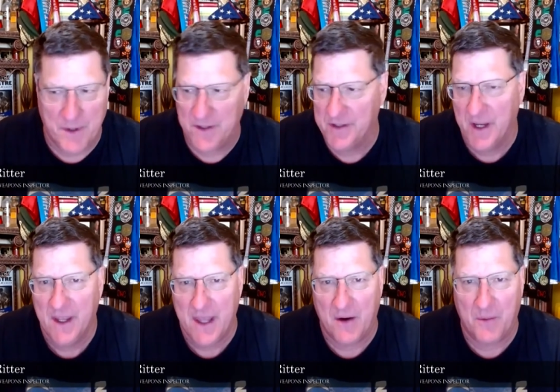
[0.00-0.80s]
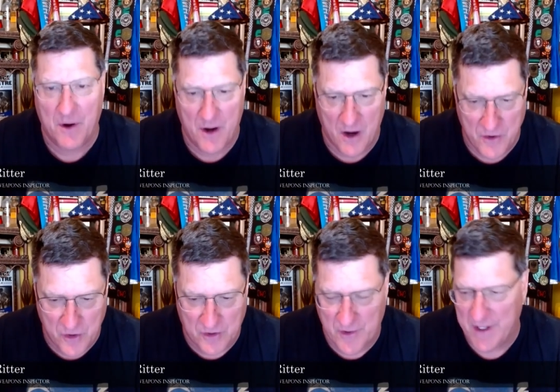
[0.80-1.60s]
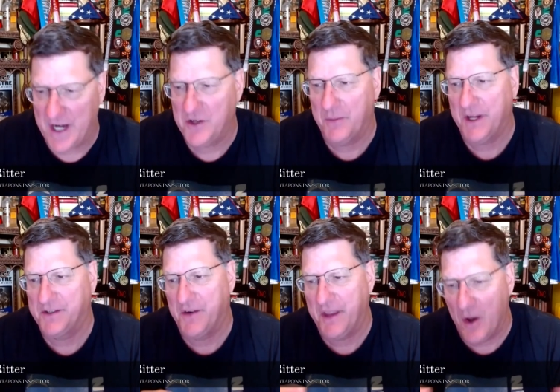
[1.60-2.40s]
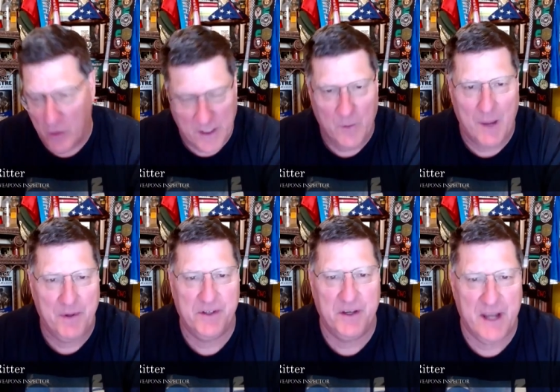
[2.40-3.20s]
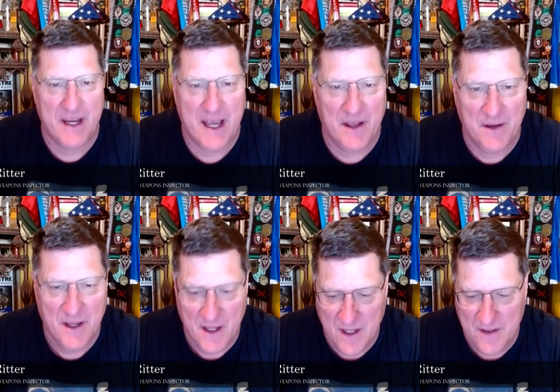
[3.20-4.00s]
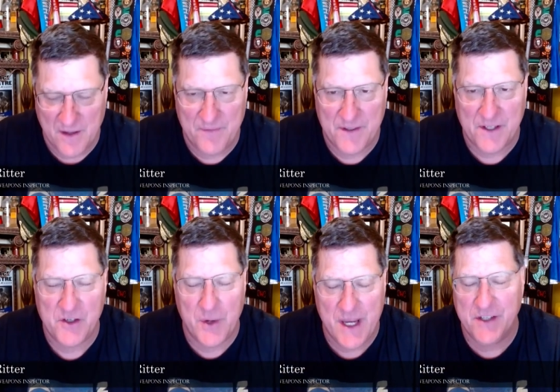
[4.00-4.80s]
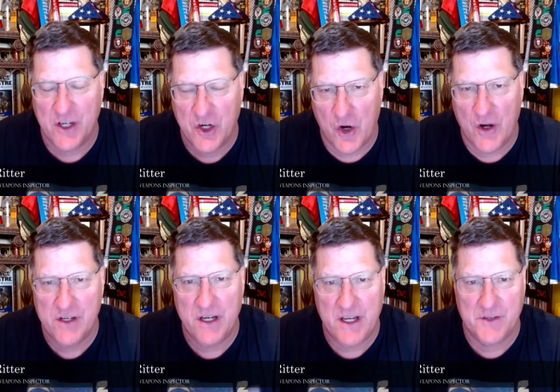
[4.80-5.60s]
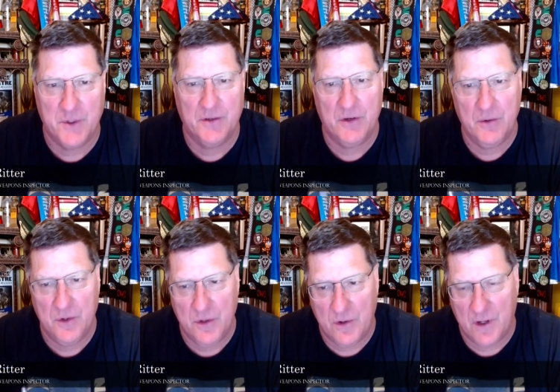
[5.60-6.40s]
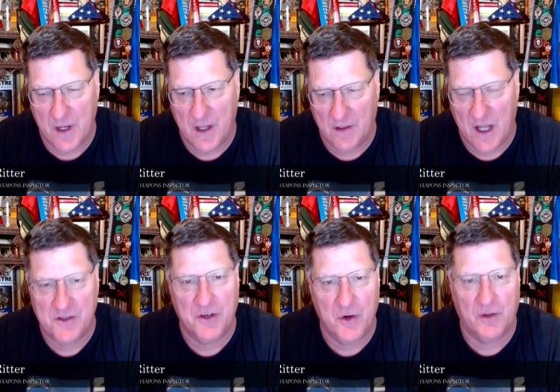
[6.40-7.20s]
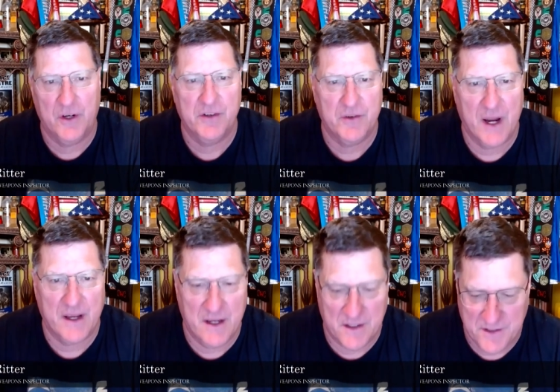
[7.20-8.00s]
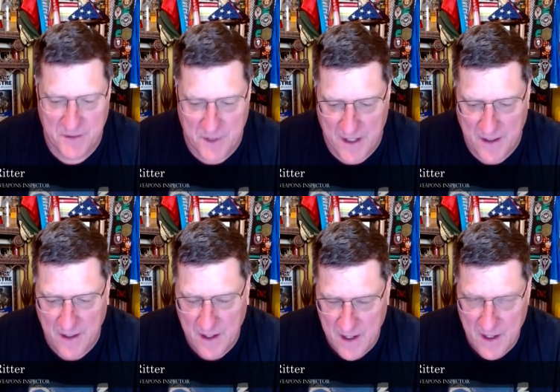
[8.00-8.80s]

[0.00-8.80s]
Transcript: weapons that were are nuclear in nature because they're the only weapons to take out the facility. So he is encouraging Israel to uh, launch a nuclear strike against Iran.